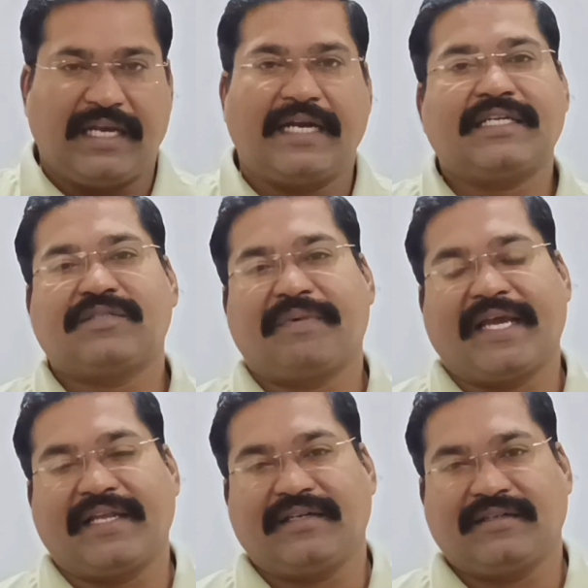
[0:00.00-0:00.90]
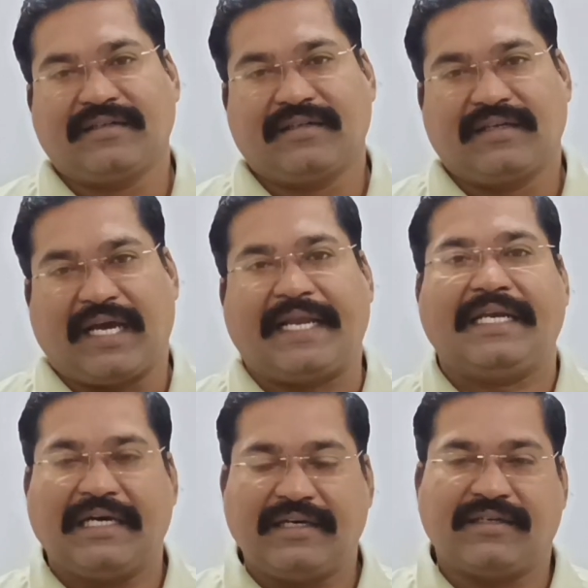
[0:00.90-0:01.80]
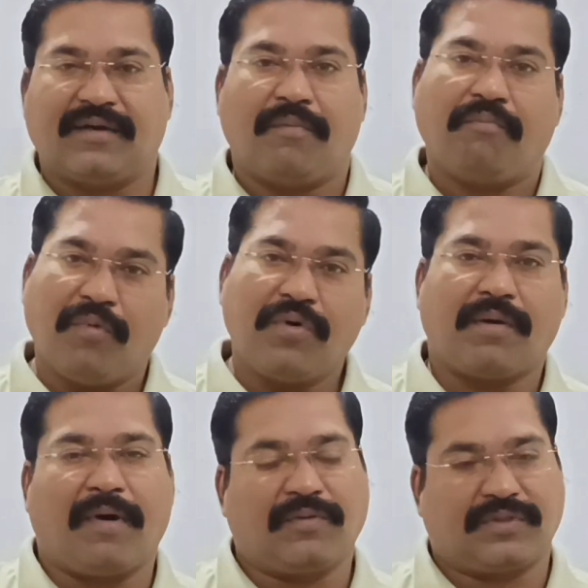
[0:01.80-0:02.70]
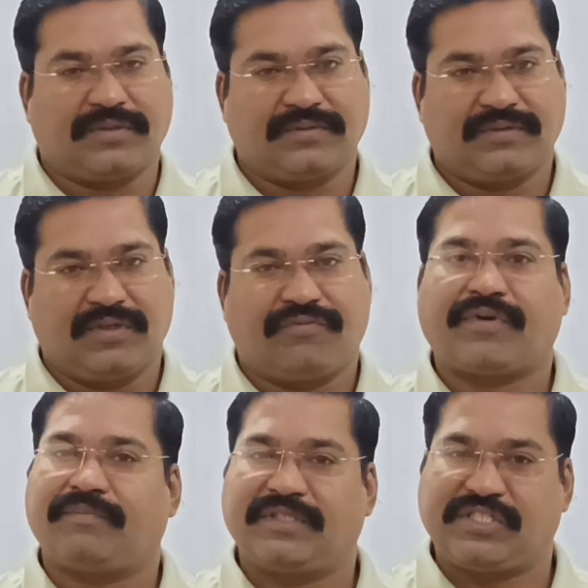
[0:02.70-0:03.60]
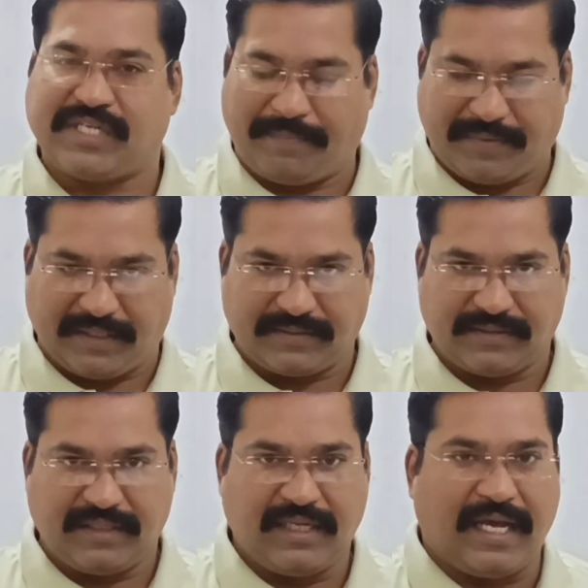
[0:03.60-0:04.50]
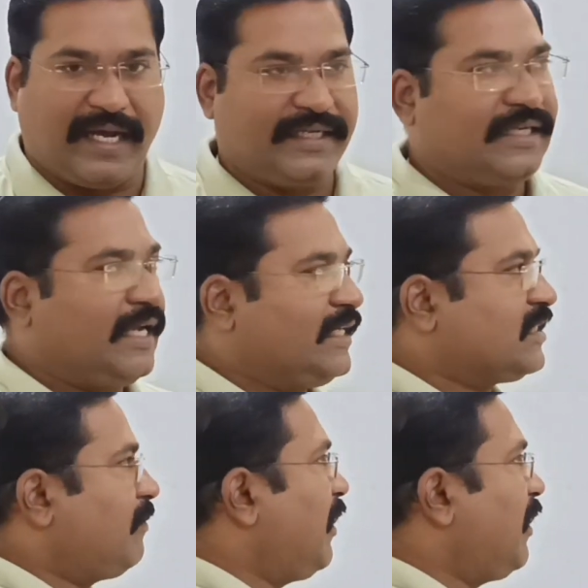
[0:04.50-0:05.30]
Let us begin and learn more about from this chapter. And it's